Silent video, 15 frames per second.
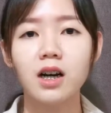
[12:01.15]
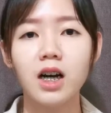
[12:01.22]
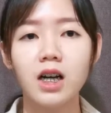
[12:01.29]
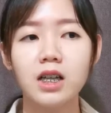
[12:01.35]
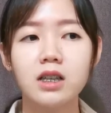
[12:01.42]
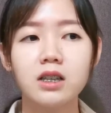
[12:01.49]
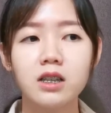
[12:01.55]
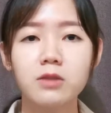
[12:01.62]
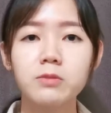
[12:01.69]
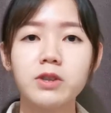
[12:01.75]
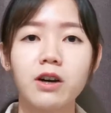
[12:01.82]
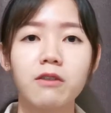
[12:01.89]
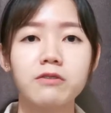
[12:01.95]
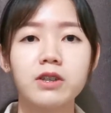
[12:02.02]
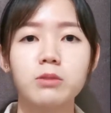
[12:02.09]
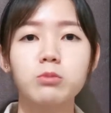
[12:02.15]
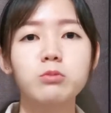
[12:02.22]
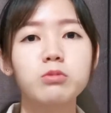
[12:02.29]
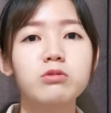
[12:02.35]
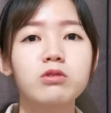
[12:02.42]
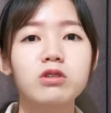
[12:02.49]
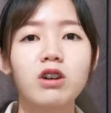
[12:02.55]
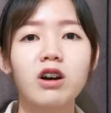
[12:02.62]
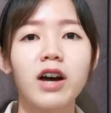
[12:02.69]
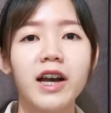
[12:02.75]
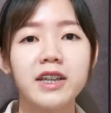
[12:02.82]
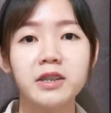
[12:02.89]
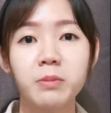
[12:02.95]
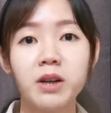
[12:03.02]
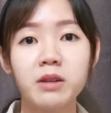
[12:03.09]
in terms of the Bubu doll
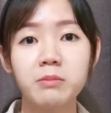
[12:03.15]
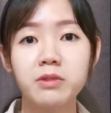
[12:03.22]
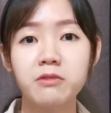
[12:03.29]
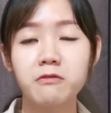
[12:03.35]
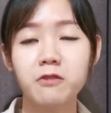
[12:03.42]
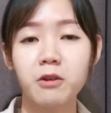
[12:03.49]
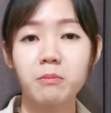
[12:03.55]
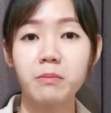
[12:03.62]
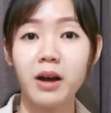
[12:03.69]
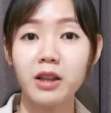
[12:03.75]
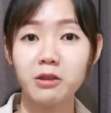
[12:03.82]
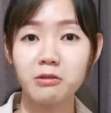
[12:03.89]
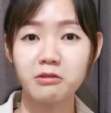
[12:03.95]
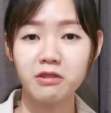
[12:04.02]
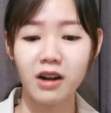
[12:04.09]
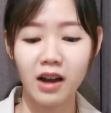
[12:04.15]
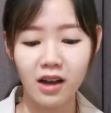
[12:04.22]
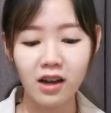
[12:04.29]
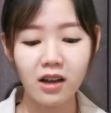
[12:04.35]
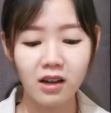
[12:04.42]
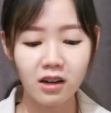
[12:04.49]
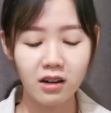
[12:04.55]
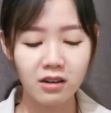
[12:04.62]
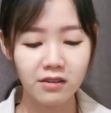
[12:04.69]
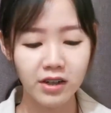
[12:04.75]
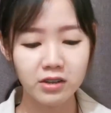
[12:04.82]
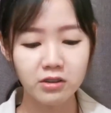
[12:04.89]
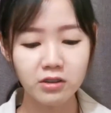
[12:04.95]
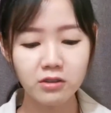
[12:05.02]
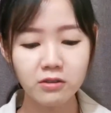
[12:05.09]
experiment from Bandura. Alright,
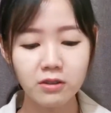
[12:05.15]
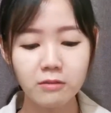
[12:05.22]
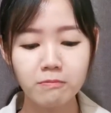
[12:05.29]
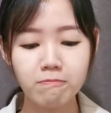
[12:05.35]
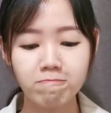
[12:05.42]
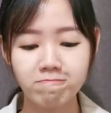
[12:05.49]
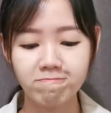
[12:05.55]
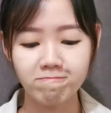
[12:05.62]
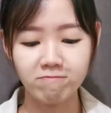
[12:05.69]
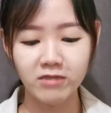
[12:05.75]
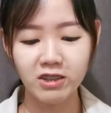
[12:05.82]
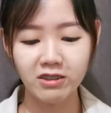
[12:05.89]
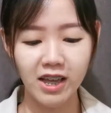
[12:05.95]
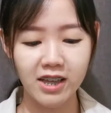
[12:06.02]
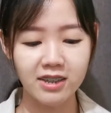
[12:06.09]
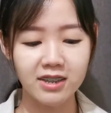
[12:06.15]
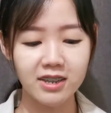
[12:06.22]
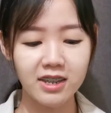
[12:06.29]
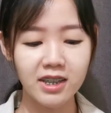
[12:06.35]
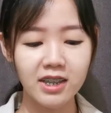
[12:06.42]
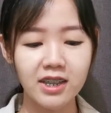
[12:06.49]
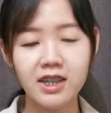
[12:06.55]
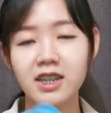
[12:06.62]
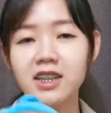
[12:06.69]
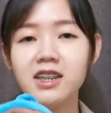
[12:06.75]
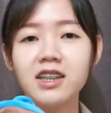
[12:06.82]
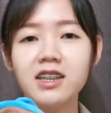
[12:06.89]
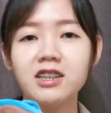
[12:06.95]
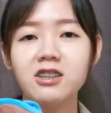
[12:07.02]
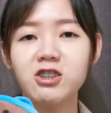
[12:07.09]
so you can see
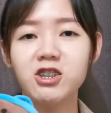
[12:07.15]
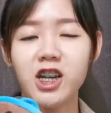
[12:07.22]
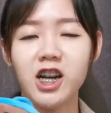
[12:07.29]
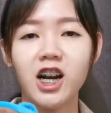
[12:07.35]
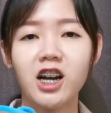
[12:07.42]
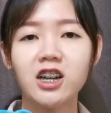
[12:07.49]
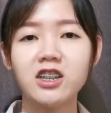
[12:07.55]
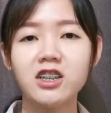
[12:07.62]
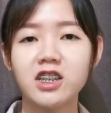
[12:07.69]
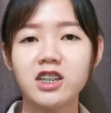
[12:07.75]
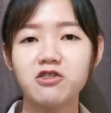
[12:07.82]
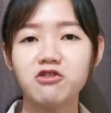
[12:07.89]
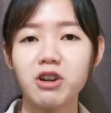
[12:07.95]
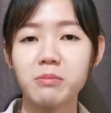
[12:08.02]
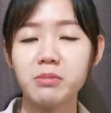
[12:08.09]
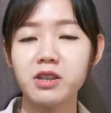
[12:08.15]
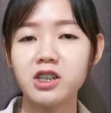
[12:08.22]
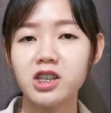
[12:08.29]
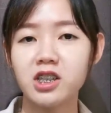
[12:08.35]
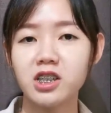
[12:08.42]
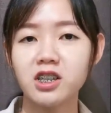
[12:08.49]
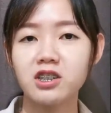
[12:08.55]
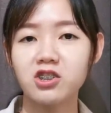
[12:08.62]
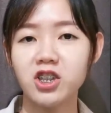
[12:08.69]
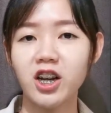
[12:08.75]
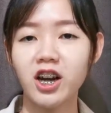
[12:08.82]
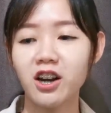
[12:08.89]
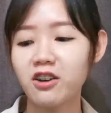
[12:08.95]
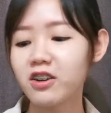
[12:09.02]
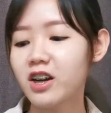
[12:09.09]
this child, the stripy shirt
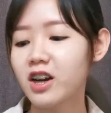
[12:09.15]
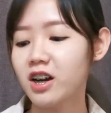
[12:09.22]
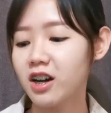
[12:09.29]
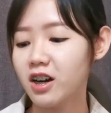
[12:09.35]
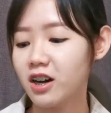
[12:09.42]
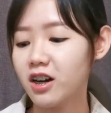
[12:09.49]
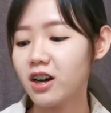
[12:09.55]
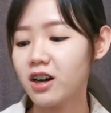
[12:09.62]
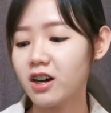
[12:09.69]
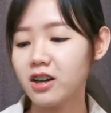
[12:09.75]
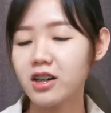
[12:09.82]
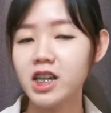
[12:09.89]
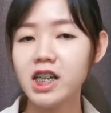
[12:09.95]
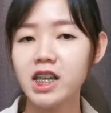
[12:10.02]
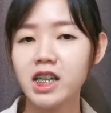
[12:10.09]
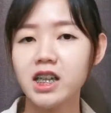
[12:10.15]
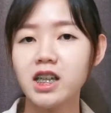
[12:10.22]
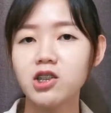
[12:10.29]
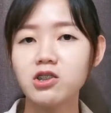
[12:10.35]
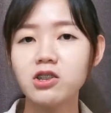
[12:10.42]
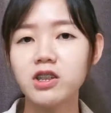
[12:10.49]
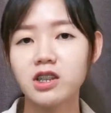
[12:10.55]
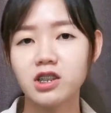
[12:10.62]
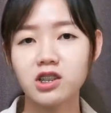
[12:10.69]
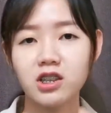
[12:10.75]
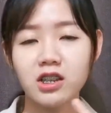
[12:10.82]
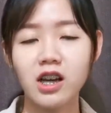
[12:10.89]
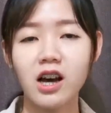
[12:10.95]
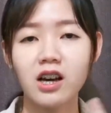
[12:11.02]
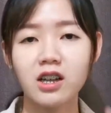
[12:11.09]
child, he do the
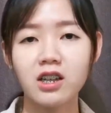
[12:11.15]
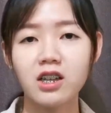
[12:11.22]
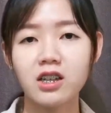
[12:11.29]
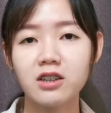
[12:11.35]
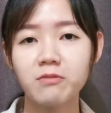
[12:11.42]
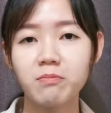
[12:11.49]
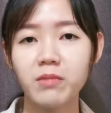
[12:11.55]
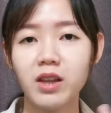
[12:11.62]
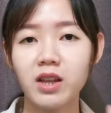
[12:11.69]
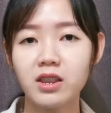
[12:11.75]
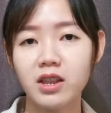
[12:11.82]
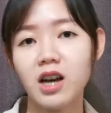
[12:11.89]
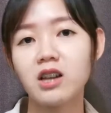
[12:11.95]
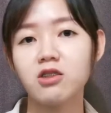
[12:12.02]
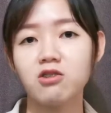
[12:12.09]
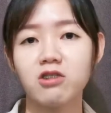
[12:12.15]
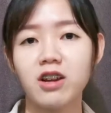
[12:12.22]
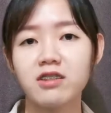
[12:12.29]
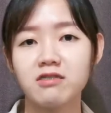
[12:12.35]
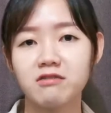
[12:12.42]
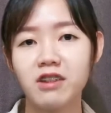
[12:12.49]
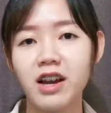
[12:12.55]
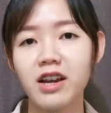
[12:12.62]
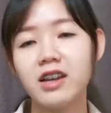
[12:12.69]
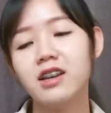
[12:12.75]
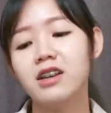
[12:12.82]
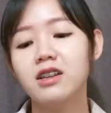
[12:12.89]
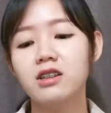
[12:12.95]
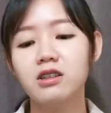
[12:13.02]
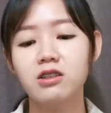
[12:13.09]
tongue thrust, right?
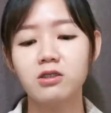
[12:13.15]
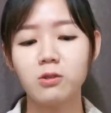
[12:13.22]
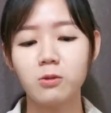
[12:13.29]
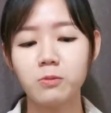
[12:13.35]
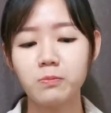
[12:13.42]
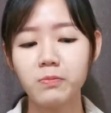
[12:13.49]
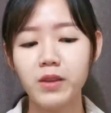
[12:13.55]
So